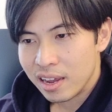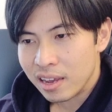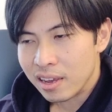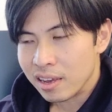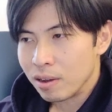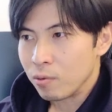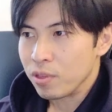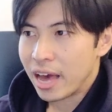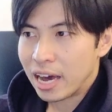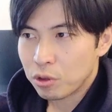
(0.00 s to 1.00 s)

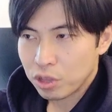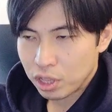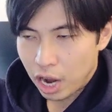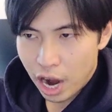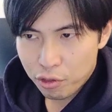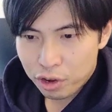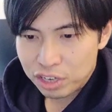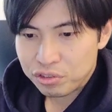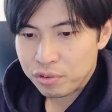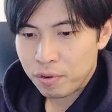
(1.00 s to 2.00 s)
with other
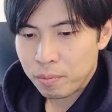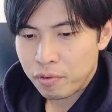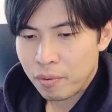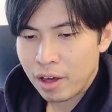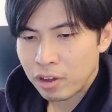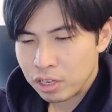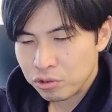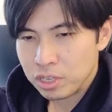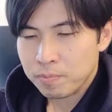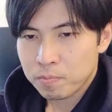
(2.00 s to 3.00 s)
country from other
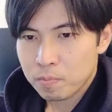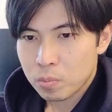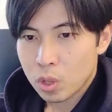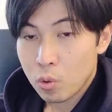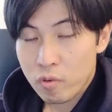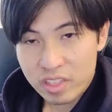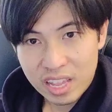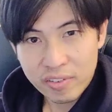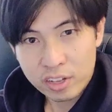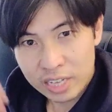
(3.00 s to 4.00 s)
country with
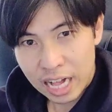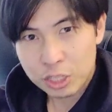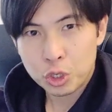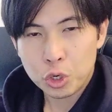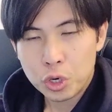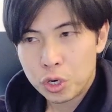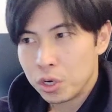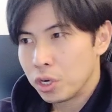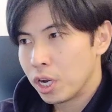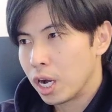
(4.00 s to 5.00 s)
different culture
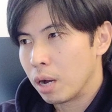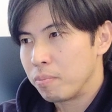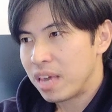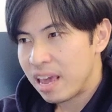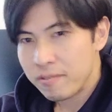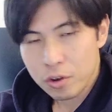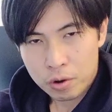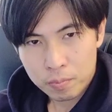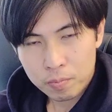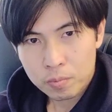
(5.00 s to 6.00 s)

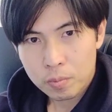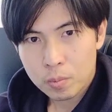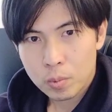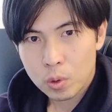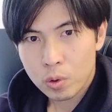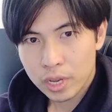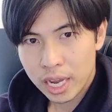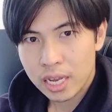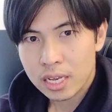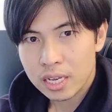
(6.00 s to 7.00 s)
behavior.
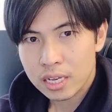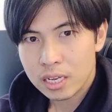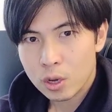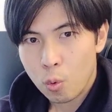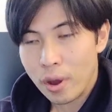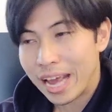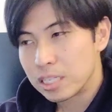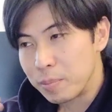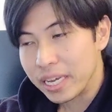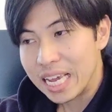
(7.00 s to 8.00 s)
Okay? When I
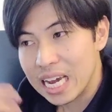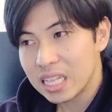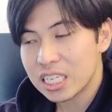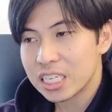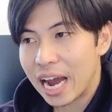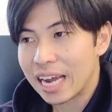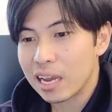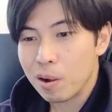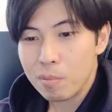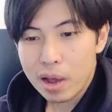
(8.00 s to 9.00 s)
speak English, I
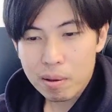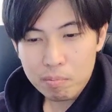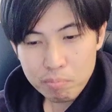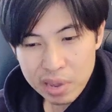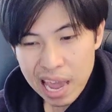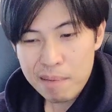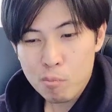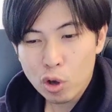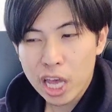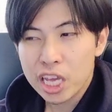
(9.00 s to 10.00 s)
can behave
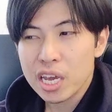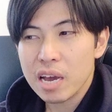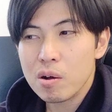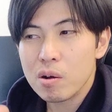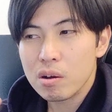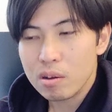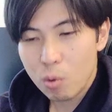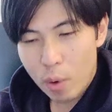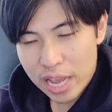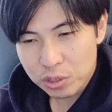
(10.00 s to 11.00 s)
more like
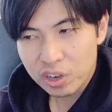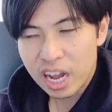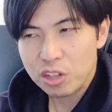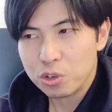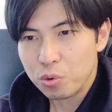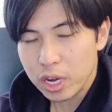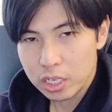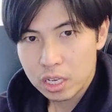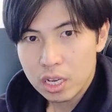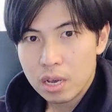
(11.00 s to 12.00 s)
Western
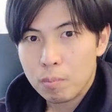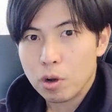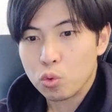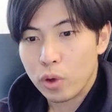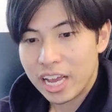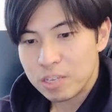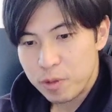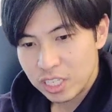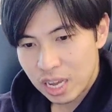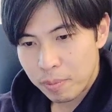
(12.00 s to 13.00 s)
culture-wise. But when I
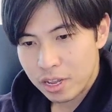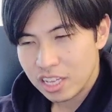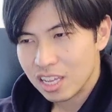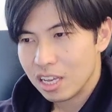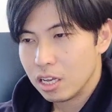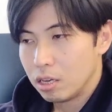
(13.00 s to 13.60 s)
speak Japanese,